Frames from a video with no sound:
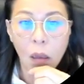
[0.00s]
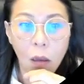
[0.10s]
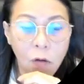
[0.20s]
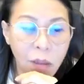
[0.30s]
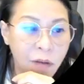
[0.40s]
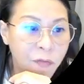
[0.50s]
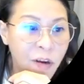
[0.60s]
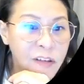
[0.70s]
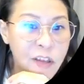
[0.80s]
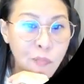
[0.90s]
Okay,
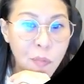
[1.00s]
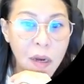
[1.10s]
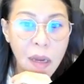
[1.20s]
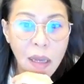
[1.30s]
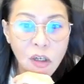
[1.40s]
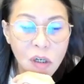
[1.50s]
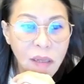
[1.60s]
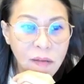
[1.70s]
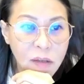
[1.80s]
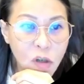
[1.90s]
very simple. Ah. She
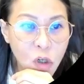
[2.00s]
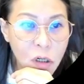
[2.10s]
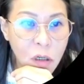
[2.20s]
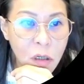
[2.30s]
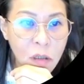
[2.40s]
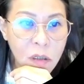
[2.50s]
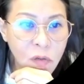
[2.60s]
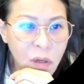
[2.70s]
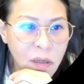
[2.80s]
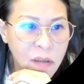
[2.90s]
asked teacher.
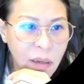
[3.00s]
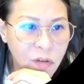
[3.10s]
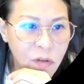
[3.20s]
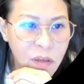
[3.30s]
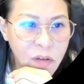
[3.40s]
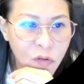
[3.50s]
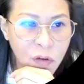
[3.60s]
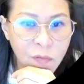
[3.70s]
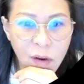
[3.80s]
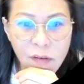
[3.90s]
This one is actually, this
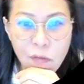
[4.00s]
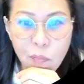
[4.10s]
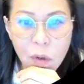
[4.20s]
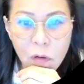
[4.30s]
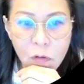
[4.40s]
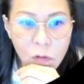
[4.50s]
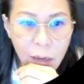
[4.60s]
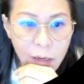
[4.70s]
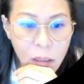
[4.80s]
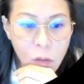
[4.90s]
trick very simple. You
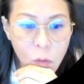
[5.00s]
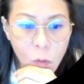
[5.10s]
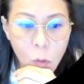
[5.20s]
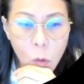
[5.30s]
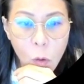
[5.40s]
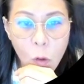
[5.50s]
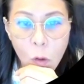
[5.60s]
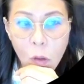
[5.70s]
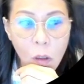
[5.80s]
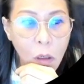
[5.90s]
can learn also.
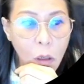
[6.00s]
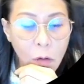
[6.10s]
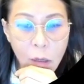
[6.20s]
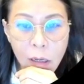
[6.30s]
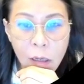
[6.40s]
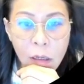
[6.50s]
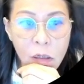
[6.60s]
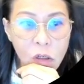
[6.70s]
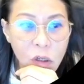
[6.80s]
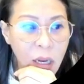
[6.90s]
Okay,
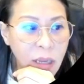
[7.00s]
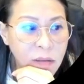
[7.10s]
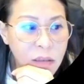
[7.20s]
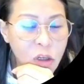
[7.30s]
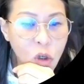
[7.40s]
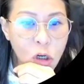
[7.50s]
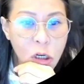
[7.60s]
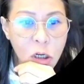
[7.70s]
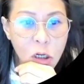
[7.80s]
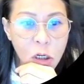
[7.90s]
she asked
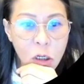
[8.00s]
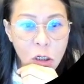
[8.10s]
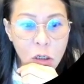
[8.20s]
teacher